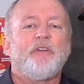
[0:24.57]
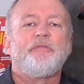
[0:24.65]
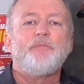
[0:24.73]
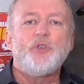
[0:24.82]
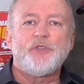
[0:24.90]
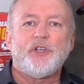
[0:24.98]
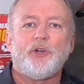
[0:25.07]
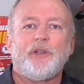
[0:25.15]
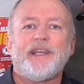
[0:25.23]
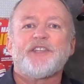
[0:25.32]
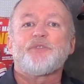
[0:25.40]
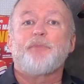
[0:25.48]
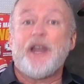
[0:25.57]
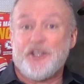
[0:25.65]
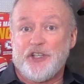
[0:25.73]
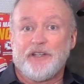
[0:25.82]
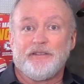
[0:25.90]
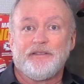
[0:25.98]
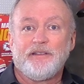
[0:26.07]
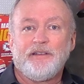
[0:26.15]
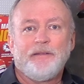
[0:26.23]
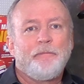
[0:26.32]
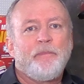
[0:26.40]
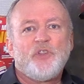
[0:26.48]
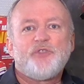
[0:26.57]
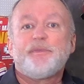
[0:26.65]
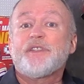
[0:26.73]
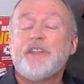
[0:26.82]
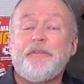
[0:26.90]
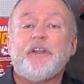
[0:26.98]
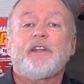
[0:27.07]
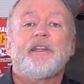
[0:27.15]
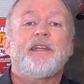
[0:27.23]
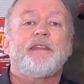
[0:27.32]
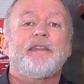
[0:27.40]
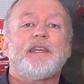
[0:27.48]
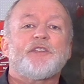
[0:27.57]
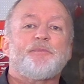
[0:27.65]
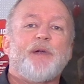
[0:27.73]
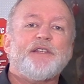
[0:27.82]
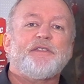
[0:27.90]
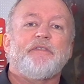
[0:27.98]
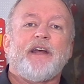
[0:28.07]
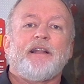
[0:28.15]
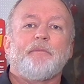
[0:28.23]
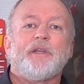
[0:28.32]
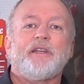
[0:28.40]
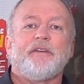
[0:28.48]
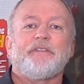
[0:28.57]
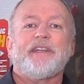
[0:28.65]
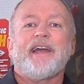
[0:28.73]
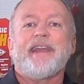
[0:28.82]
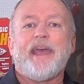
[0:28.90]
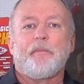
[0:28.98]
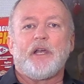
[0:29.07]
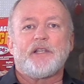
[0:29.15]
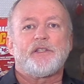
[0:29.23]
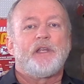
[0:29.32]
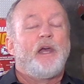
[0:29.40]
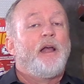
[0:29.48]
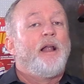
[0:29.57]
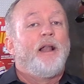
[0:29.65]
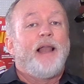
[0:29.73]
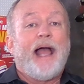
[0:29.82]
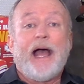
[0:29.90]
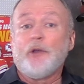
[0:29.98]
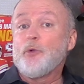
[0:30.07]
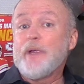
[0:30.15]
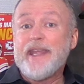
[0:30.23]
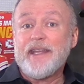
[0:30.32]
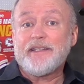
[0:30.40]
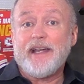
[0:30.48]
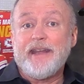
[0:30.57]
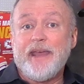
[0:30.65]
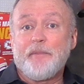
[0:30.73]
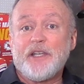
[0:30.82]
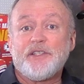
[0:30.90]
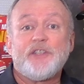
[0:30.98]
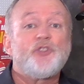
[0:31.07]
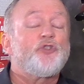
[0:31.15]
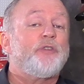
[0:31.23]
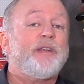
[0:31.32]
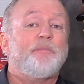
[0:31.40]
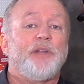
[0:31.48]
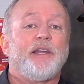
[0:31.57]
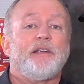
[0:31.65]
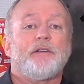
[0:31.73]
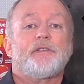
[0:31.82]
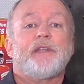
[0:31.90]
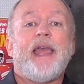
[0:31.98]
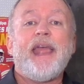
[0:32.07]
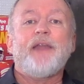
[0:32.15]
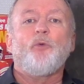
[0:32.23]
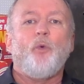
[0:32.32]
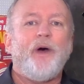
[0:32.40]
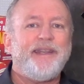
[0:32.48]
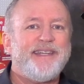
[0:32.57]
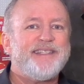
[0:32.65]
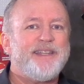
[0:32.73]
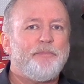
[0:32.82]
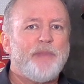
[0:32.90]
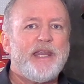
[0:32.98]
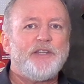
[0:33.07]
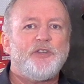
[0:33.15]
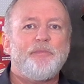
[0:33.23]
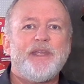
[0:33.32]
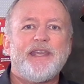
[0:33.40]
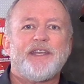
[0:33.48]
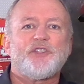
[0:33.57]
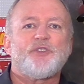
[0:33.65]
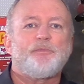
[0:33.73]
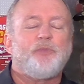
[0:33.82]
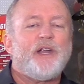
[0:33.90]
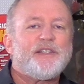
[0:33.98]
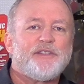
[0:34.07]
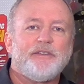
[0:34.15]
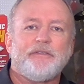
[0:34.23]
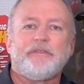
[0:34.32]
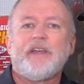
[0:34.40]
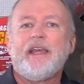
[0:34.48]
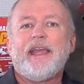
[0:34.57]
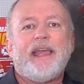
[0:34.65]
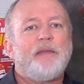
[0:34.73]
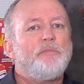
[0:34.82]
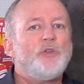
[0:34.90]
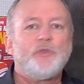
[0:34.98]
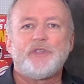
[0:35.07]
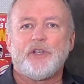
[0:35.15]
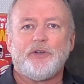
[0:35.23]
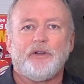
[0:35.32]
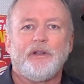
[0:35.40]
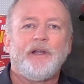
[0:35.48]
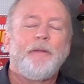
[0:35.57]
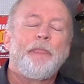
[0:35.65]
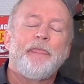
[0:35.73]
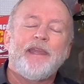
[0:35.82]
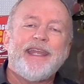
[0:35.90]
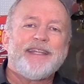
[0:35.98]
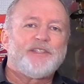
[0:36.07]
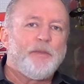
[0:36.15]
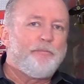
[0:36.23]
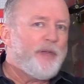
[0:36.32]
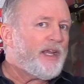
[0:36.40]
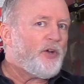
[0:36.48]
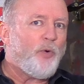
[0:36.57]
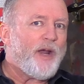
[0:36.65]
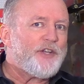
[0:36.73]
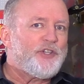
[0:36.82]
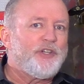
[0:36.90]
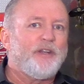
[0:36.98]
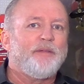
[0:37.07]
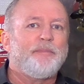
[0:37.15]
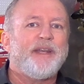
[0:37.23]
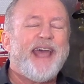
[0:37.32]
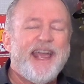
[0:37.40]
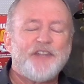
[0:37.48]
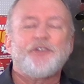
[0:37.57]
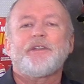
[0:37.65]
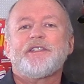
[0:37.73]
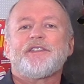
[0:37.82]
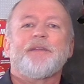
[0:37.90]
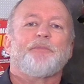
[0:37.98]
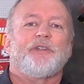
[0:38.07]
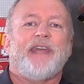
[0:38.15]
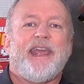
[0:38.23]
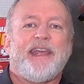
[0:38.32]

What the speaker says: of musical expression, specifically the expressive element of dynamics. How do we get dynamics as string players? And what does it mean to be expressive and musical? It's a big question, but actually simple to